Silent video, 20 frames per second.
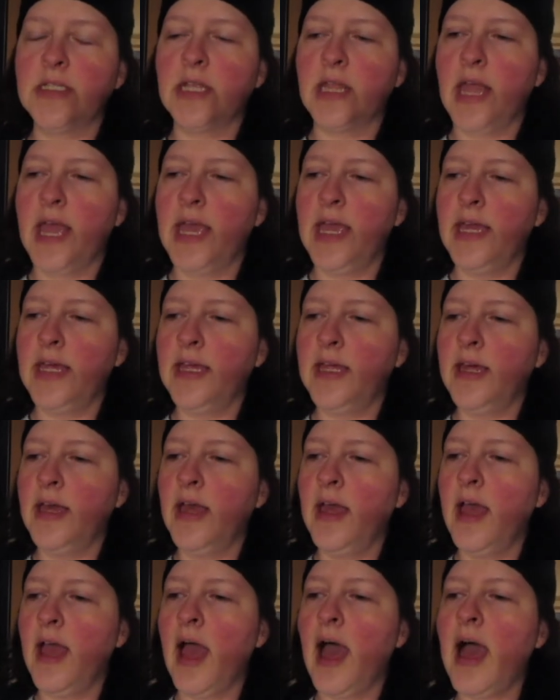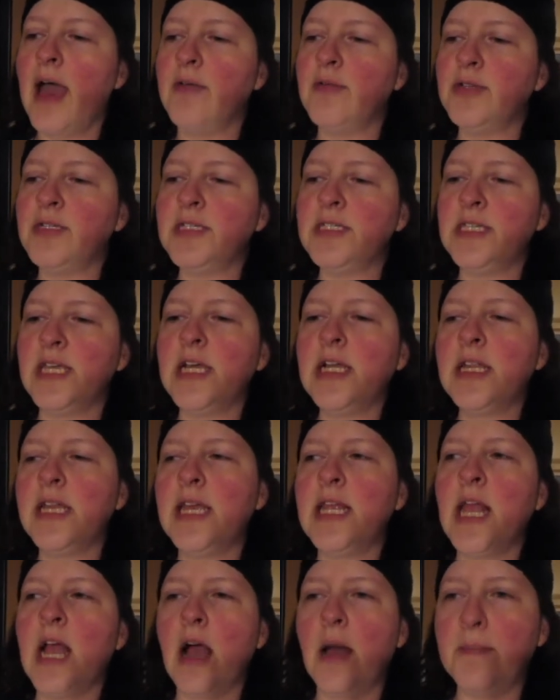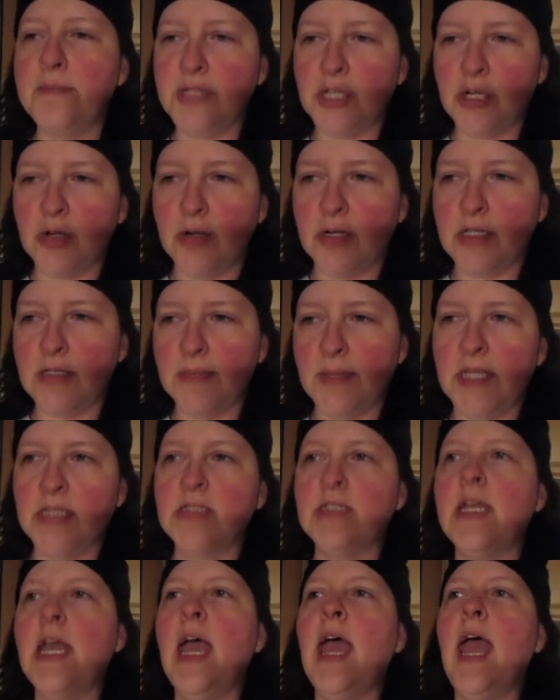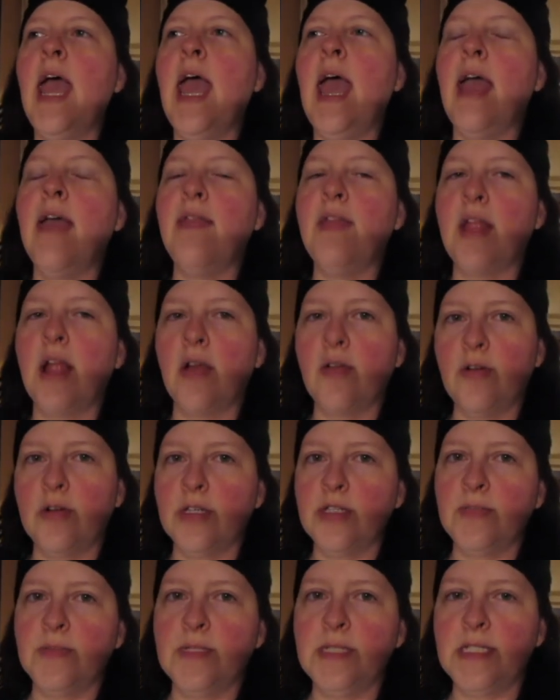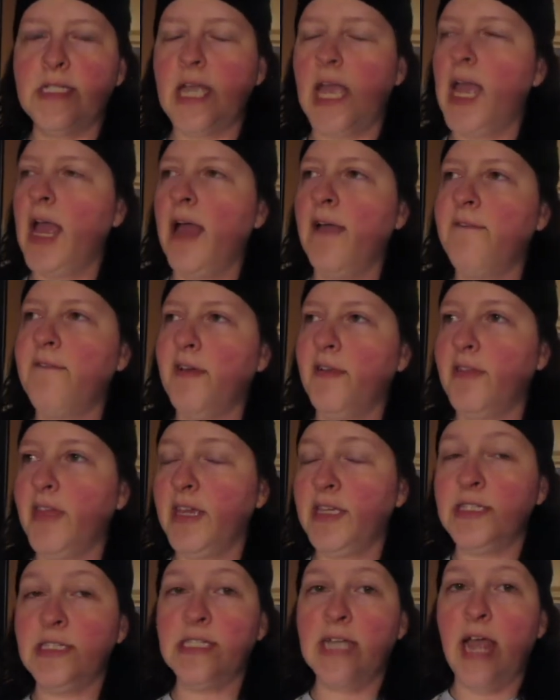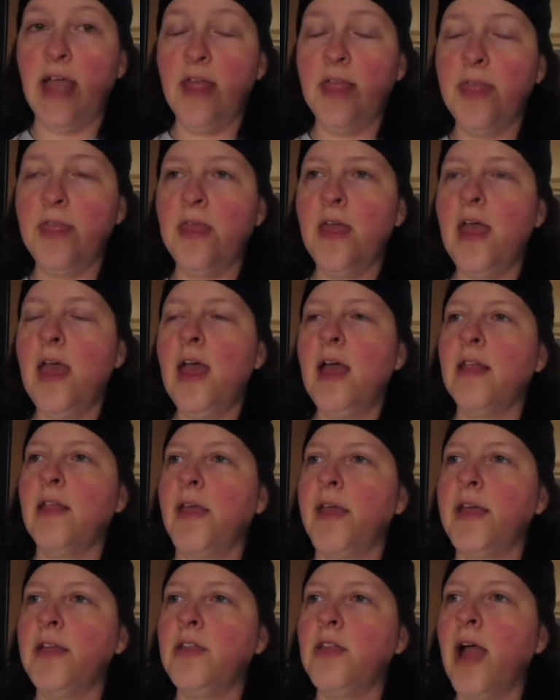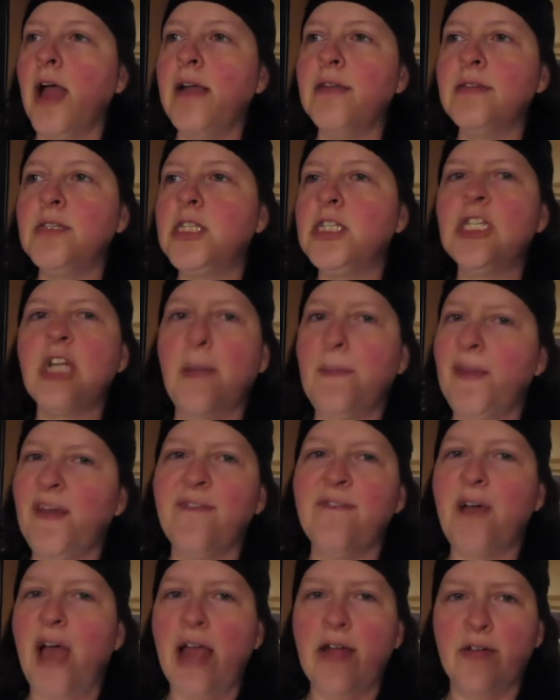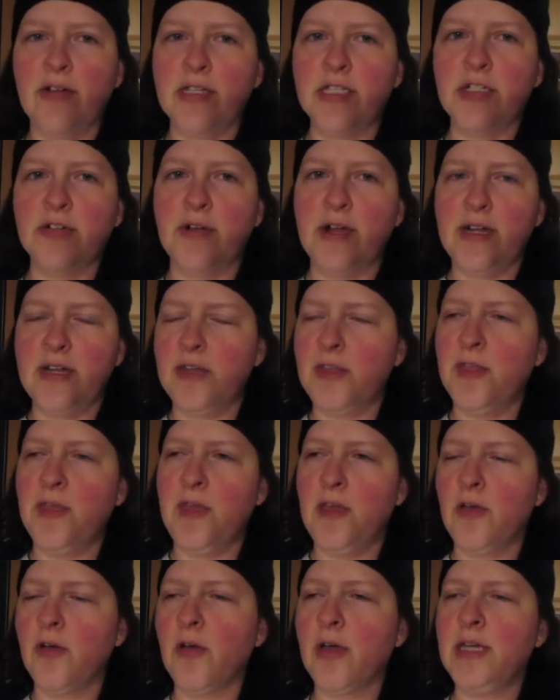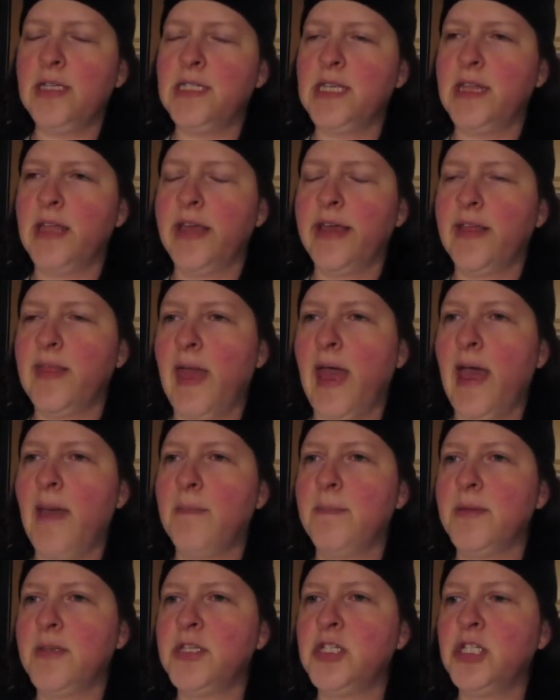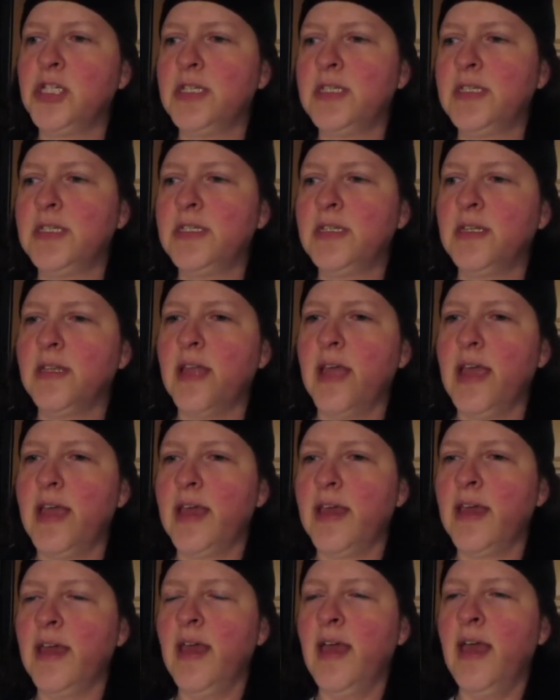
Like, I was sick leading up to Christmas, and then on Christmas Day I felt like death. Like, not stomach virus or anything crazy like that, but just like